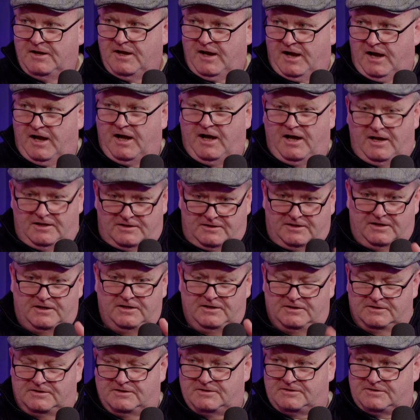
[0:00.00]
I think
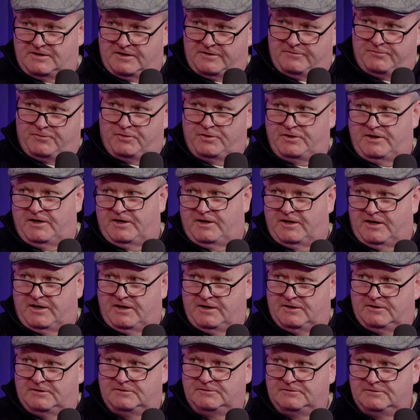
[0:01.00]
you deserve all you
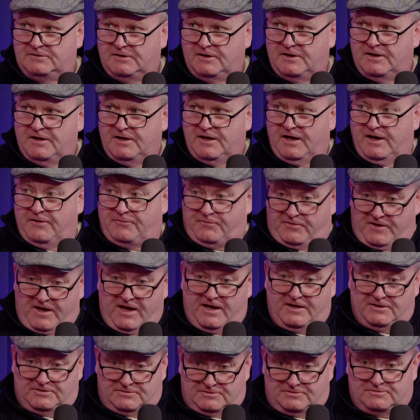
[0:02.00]
get. If
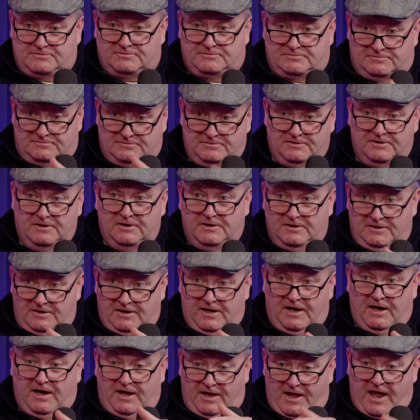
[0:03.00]
that's
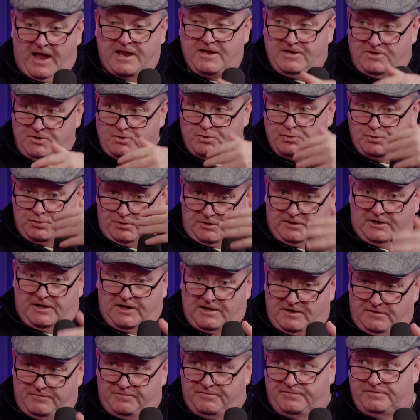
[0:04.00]
in your
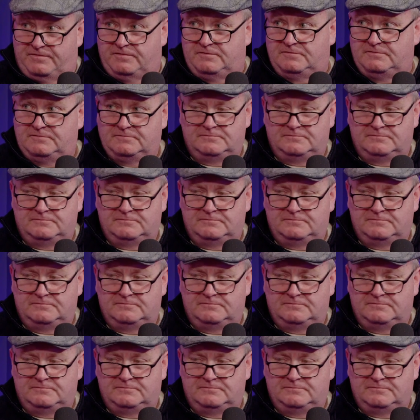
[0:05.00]
life,